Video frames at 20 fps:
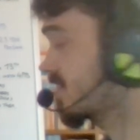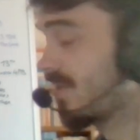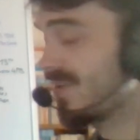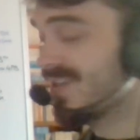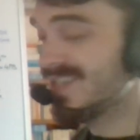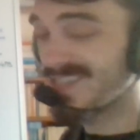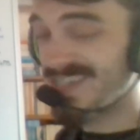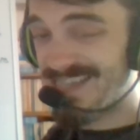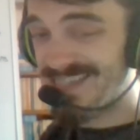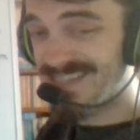
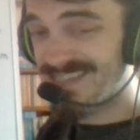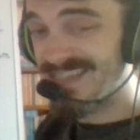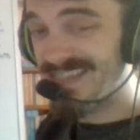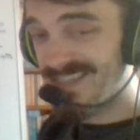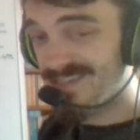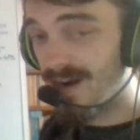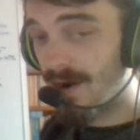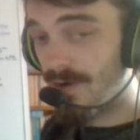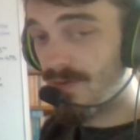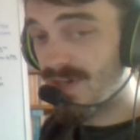Titans as
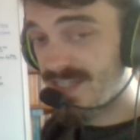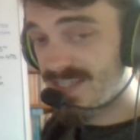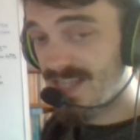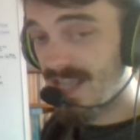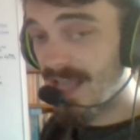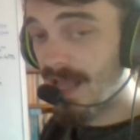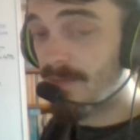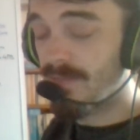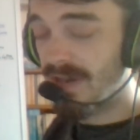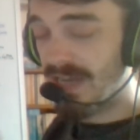things currently
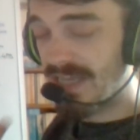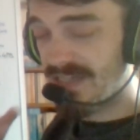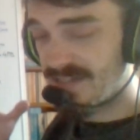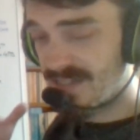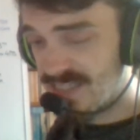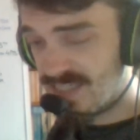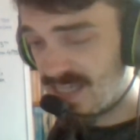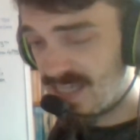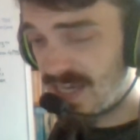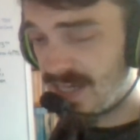stand. But as I
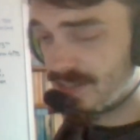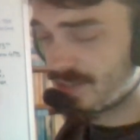say,